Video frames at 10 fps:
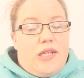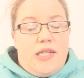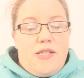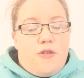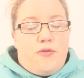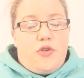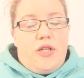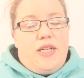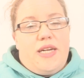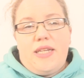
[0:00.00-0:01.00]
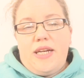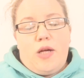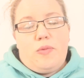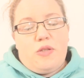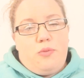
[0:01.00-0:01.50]
It is free and it
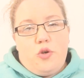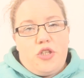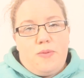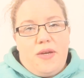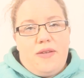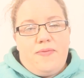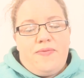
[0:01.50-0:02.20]
helps support me.